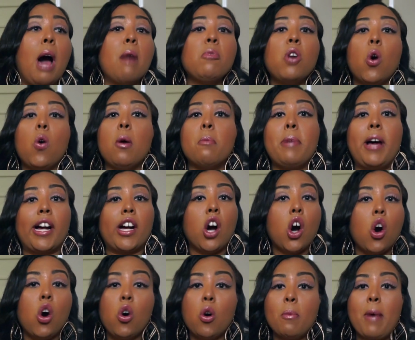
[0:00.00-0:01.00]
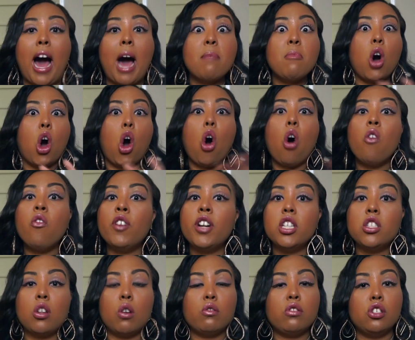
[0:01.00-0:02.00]
I'm going back home. I'm over
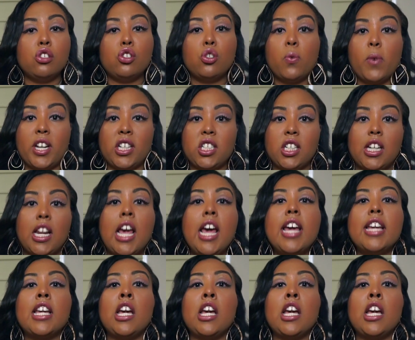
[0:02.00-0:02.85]
this whole situation.